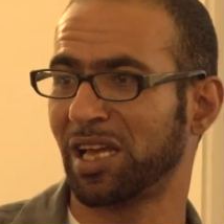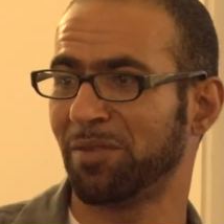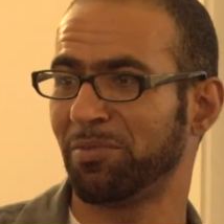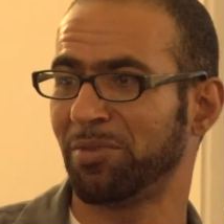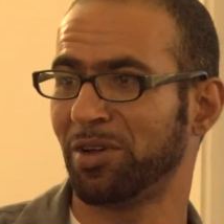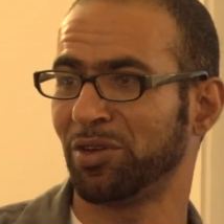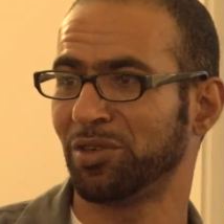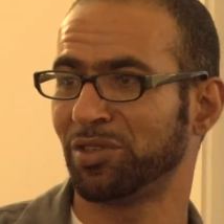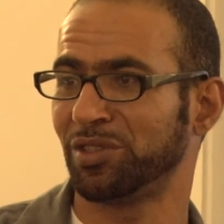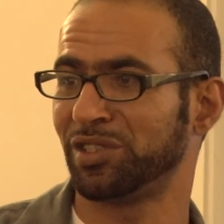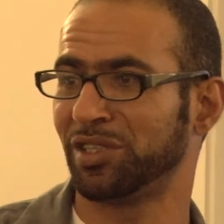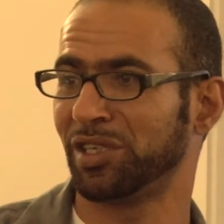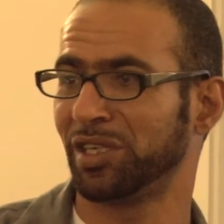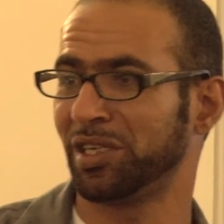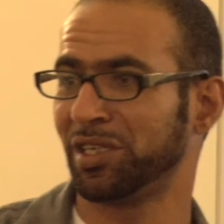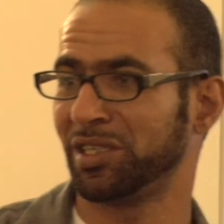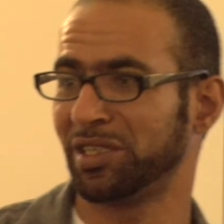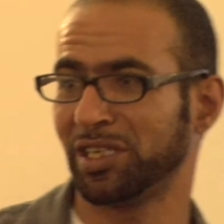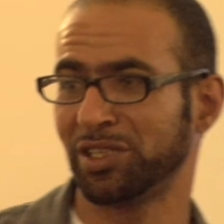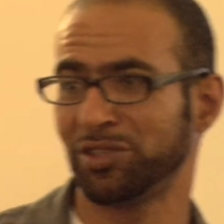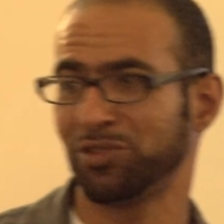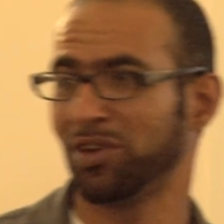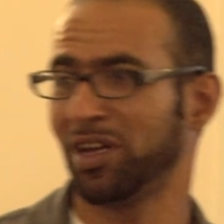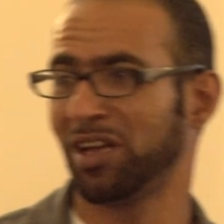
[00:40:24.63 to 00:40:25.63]
about uh,
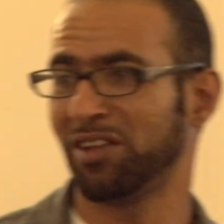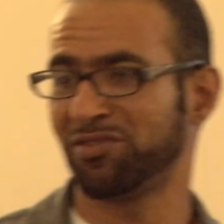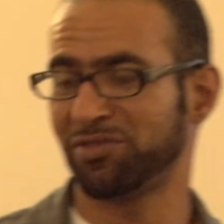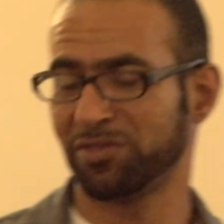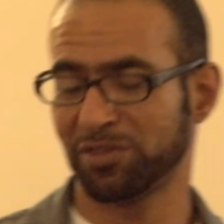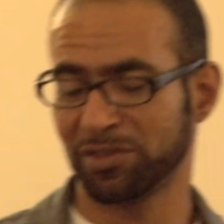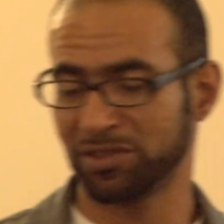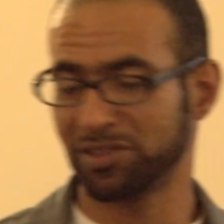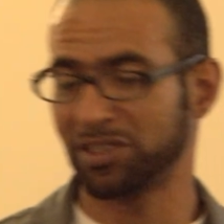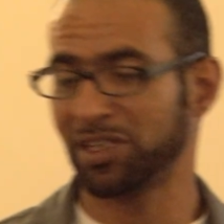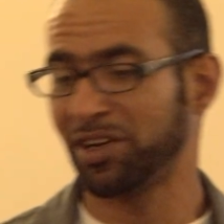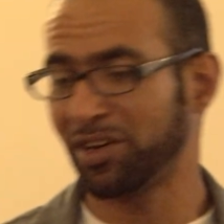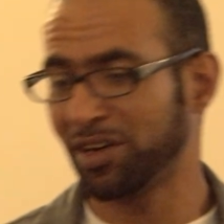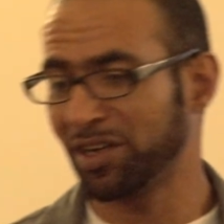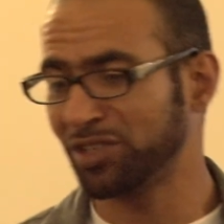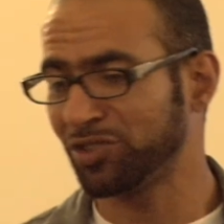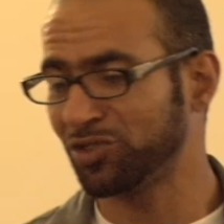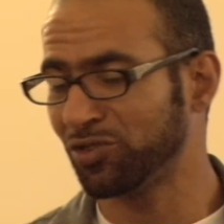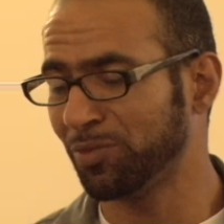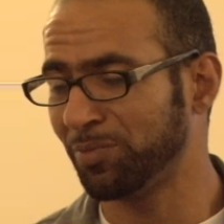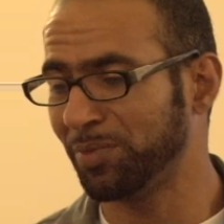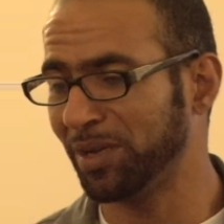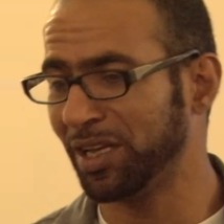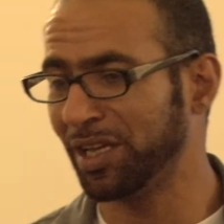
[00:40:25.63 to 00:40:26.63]
that you have the right
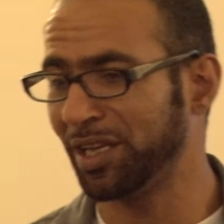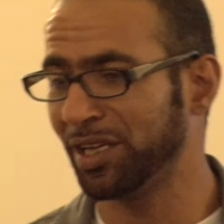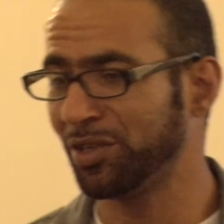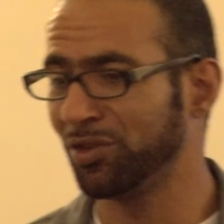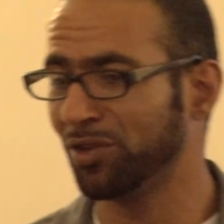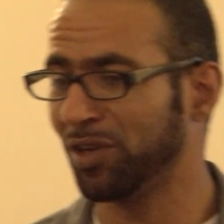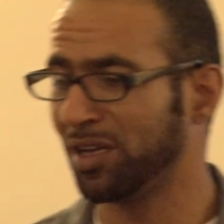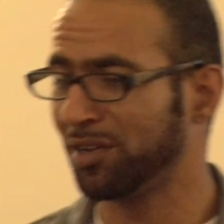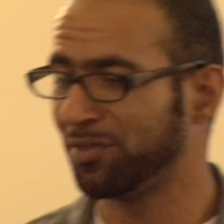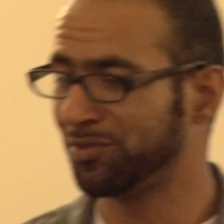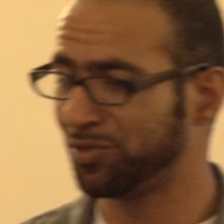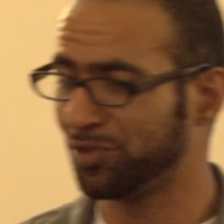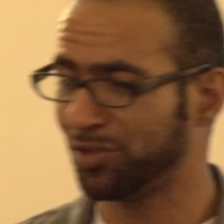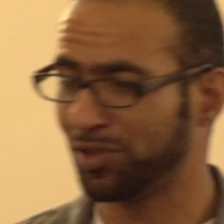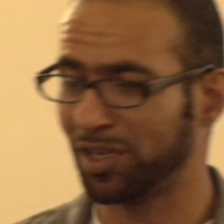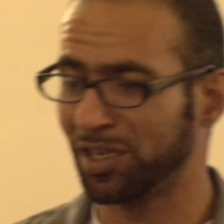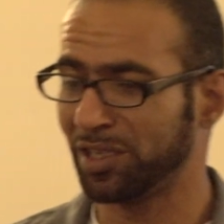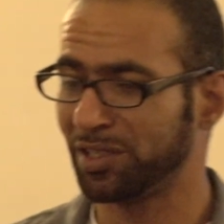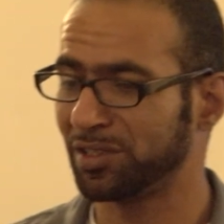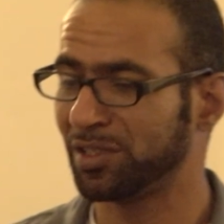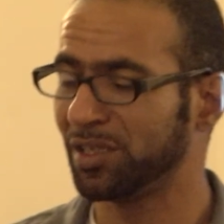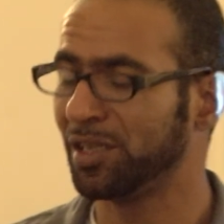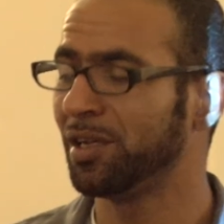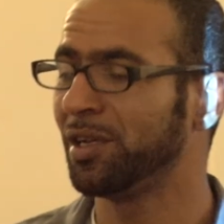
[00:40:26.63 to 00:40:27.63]
to play, you have to
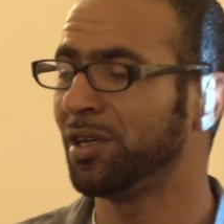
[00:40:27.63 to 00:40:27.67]
right